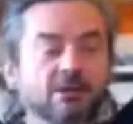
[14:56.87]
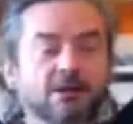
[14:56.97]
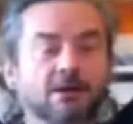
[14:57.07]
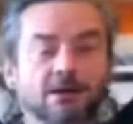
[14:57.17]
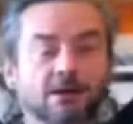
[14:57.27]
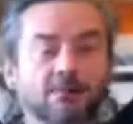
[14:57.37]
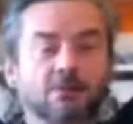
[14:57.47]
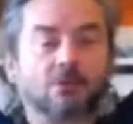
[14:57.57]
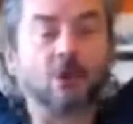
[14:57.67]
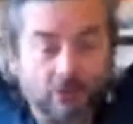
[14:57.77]

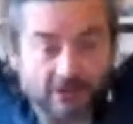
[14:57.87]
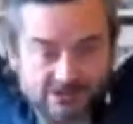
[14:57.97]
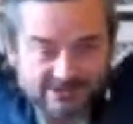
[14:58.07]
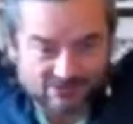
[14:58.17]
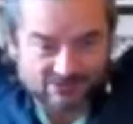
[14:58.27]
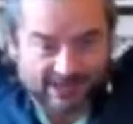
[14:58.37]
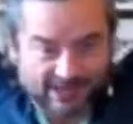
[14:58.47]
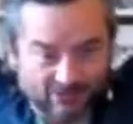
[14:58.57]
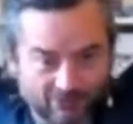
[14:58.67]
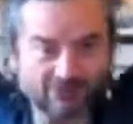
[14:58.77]
um, holding ourselves
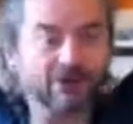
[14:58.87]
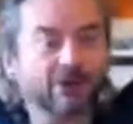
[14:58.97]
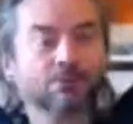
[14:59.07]
down, you know.